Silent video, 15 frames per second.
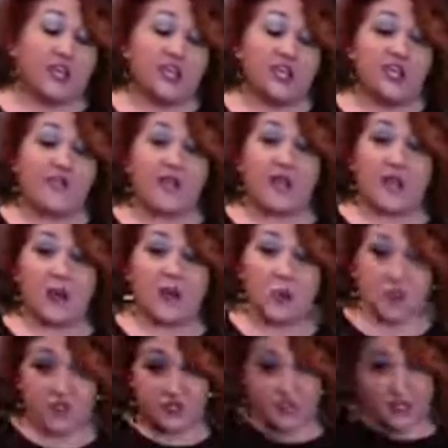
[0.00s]
you take
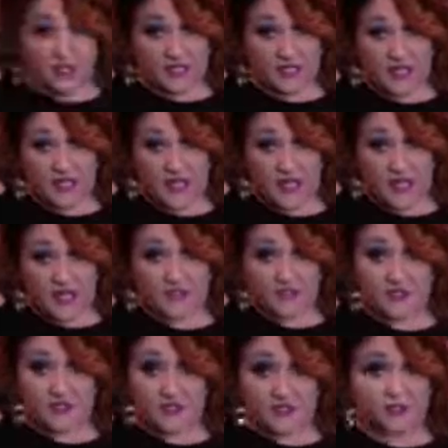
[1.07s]
one strand of their hair,
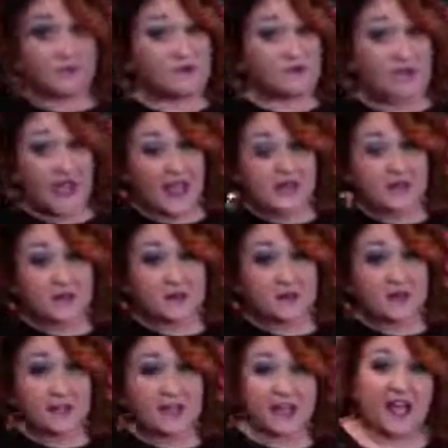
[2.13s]
just ask them to
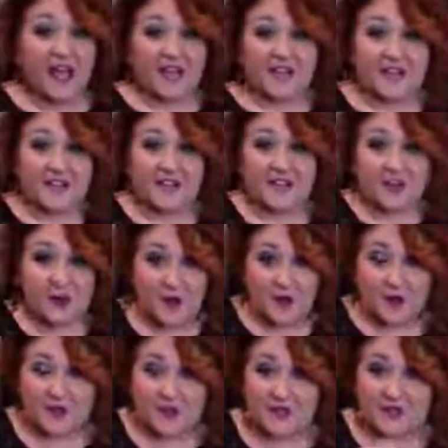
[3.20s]
pluck it out, say, sorry,
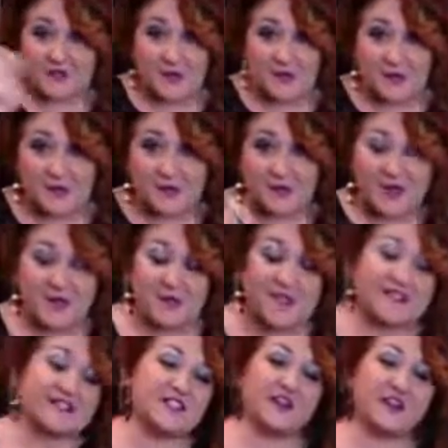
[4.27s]
but I'm going to pull out a
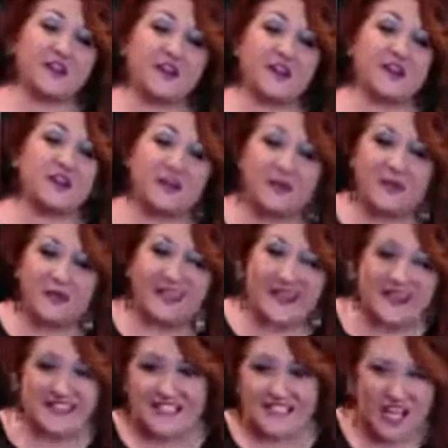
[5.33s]
piece of your hair. You could be
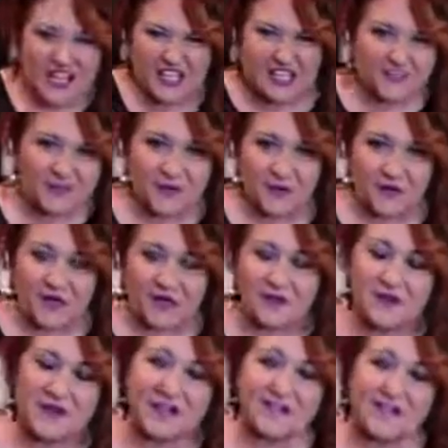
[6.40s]
nice and cut it if you want,
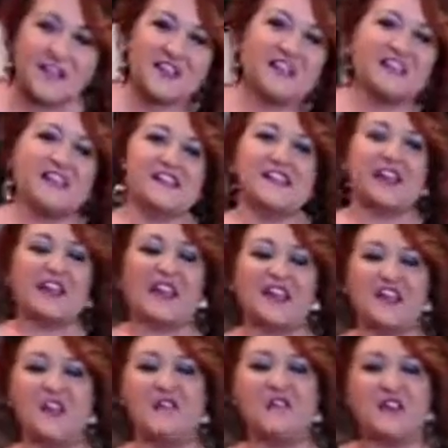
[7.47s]
whatever
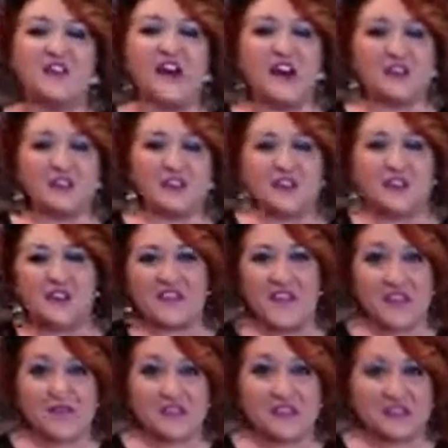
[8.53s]
you feel like for
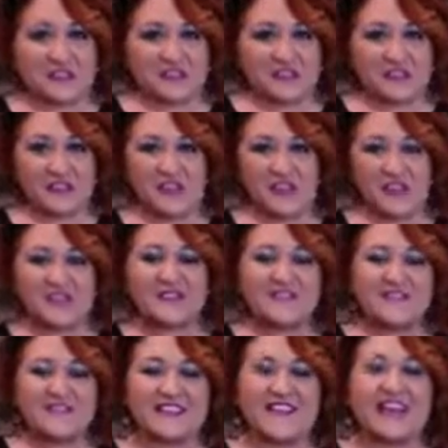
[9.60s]
that particular
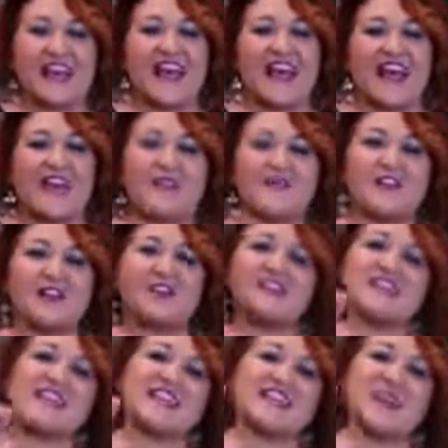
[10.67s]
client. And you're going
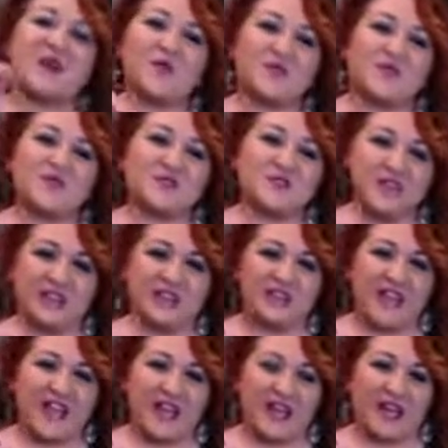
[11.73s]
to take that one strand of
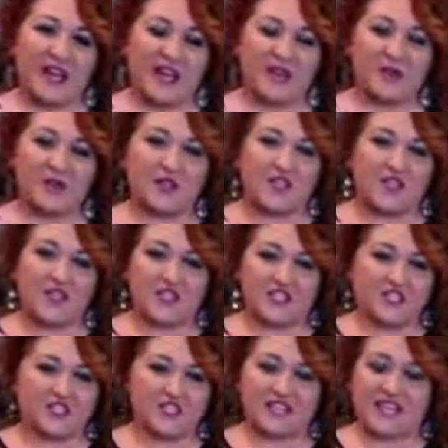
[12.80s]
hair and put it in
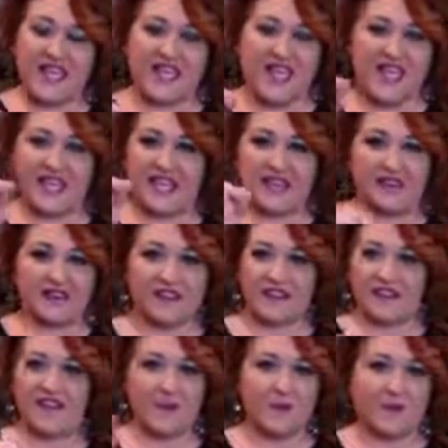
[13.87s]
just a
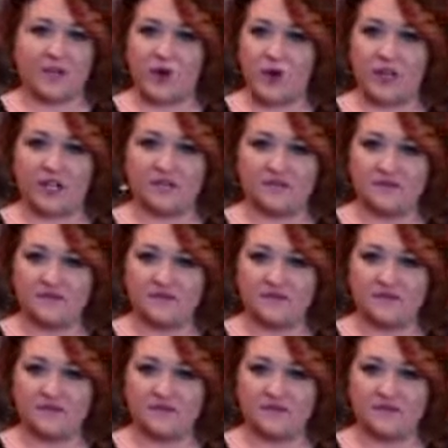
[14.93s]
cup of water.